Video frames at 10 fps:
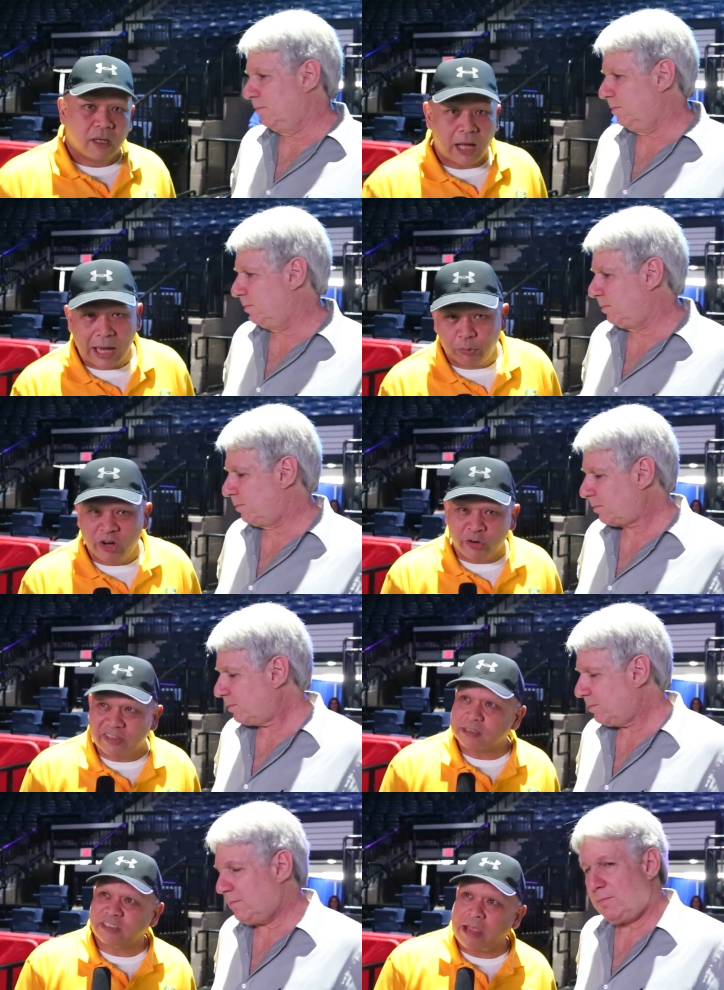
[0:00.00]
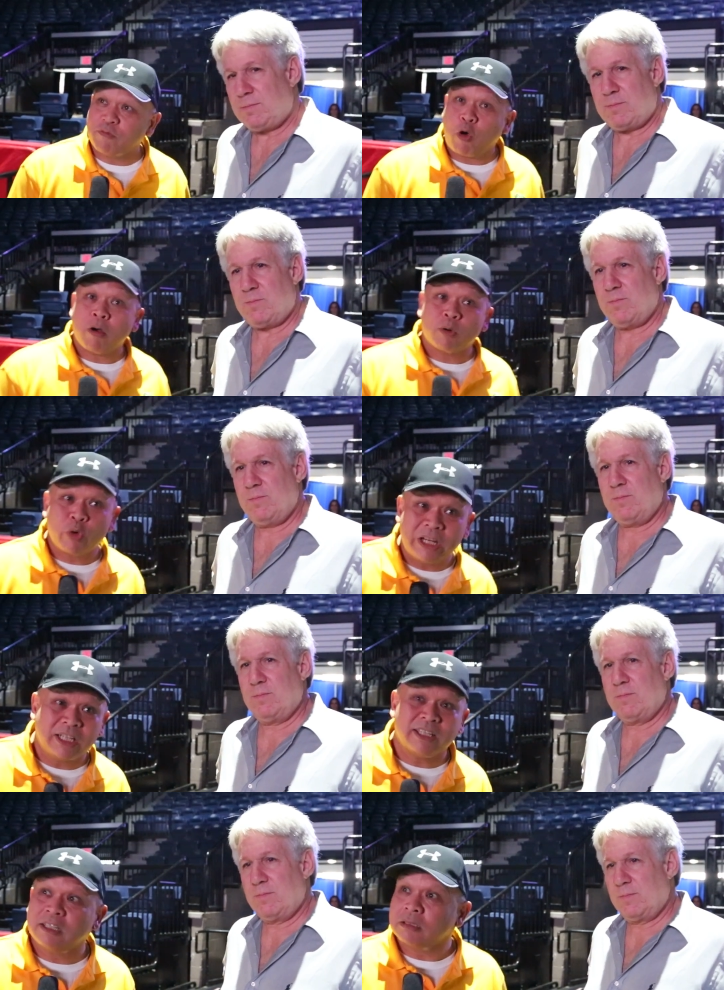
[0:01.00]
Speaker 1: Hi, we're here at the State Farm
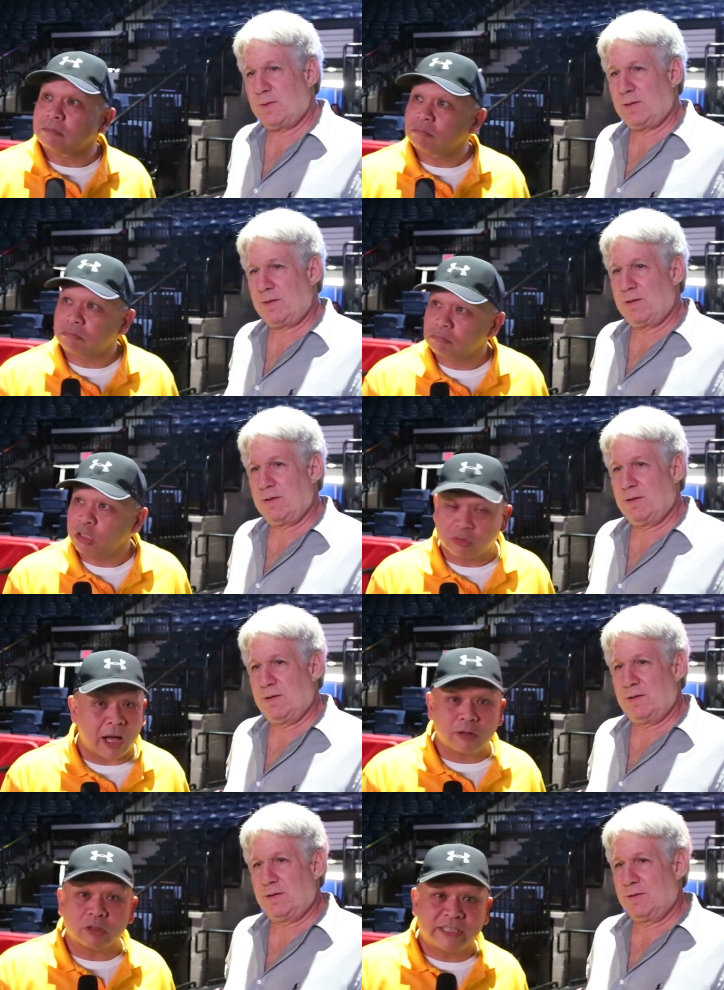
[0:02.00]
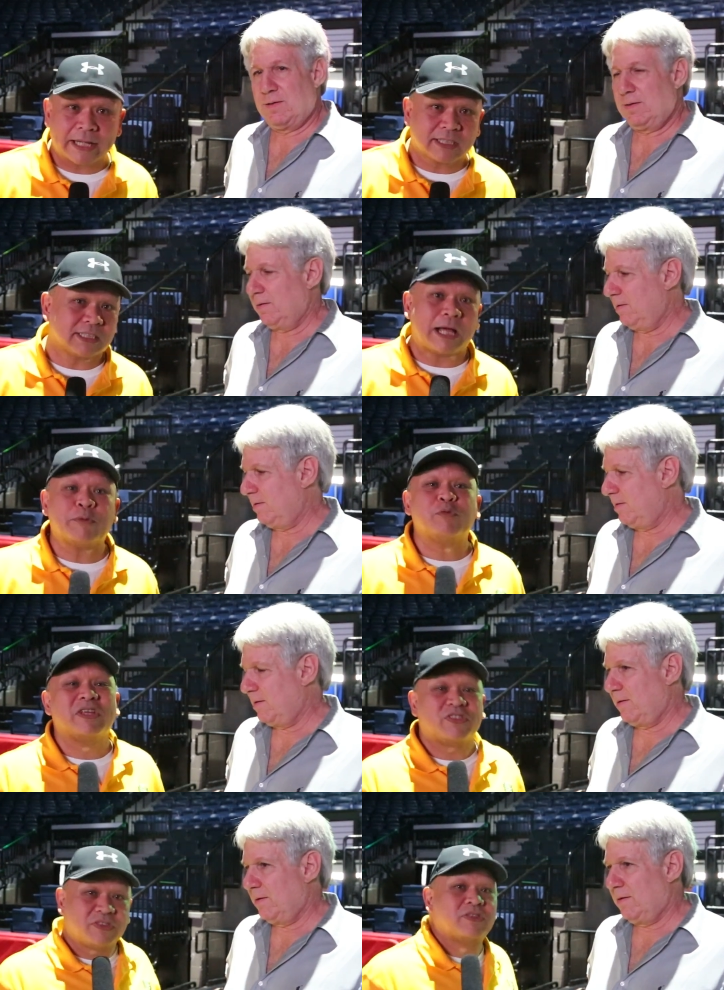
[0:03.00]
Arena in um, Hidalgo, Texas. I'm
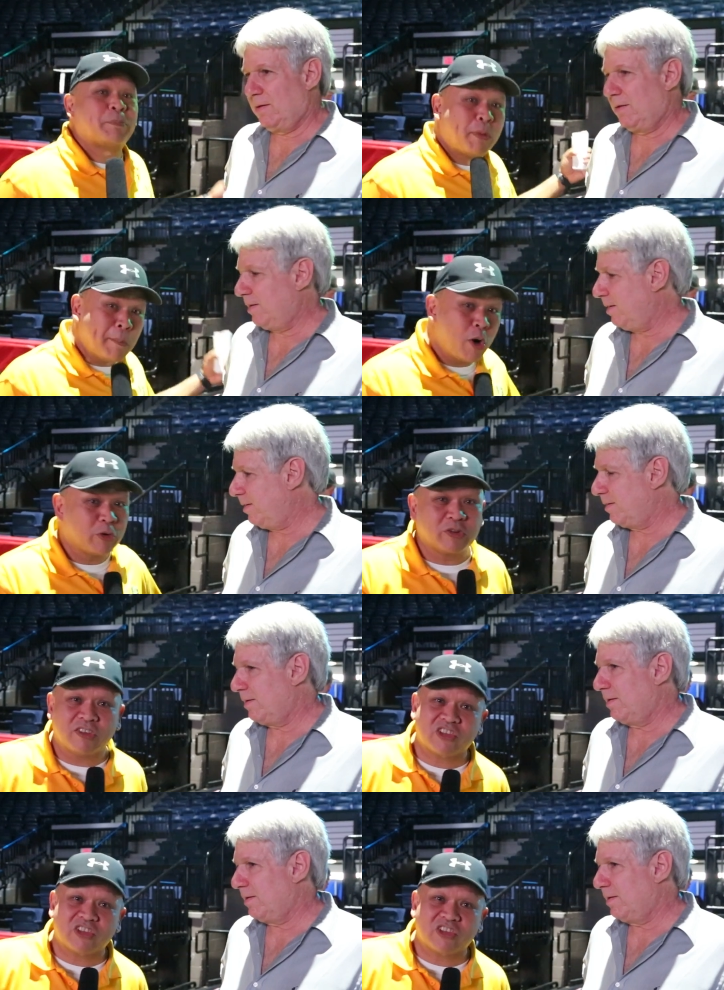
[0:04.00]
with the promoter of the